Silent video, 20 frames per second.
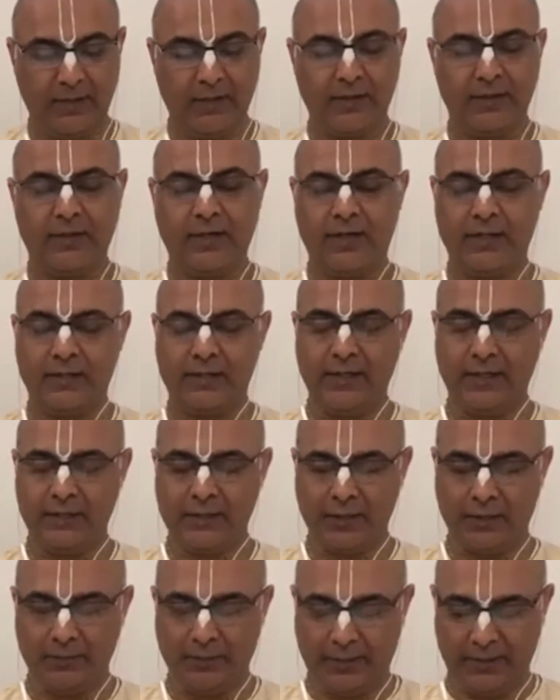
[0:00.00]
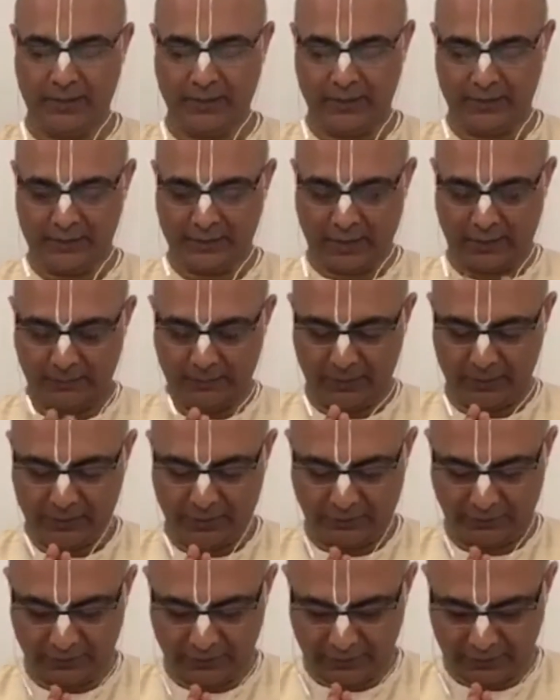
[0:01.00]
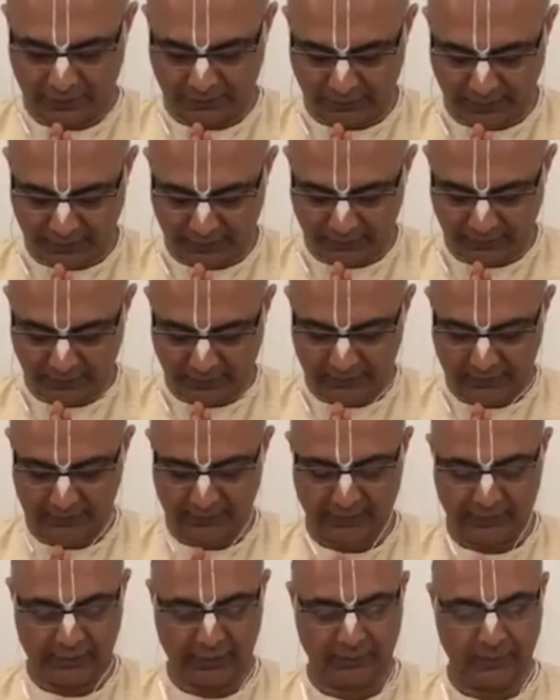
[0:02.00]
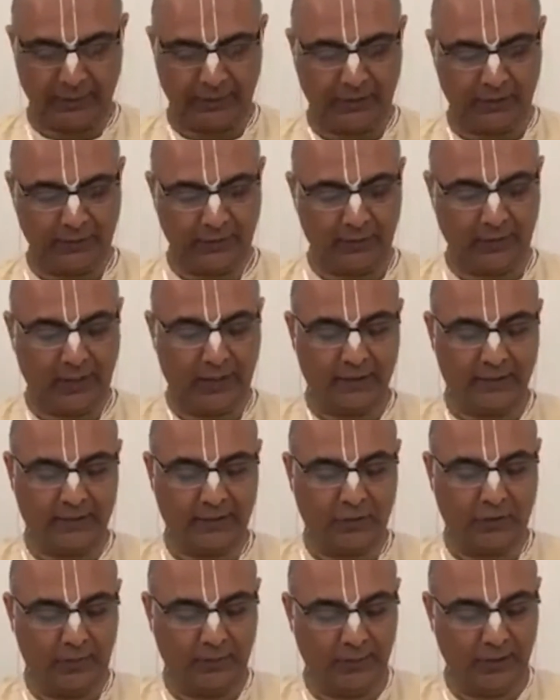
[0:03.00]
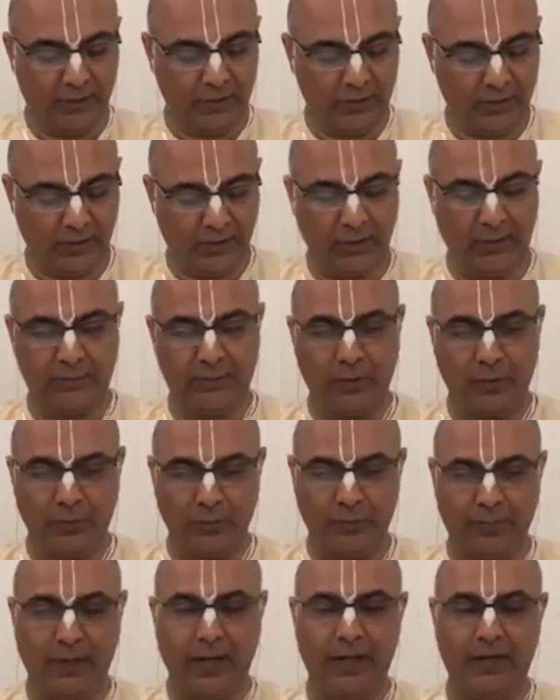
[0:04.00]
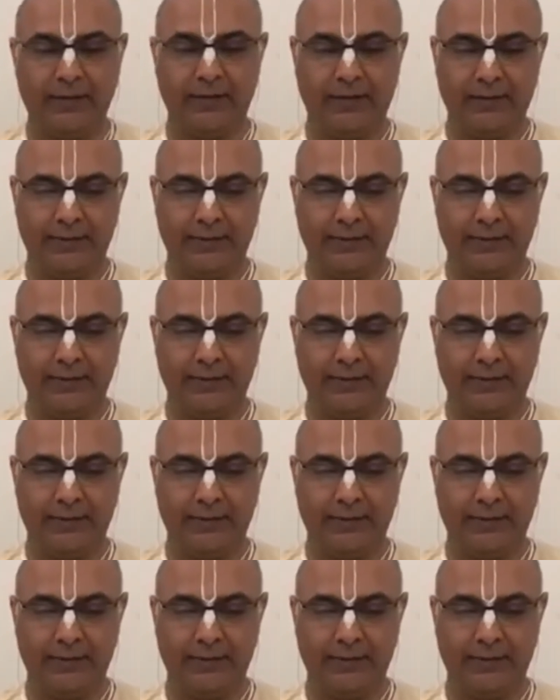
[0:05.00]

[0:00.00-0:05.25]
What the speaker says: Translation by the disciples of His Divine Grace, A.C. Bhaktivedanta Swami, Srila Prabhupada.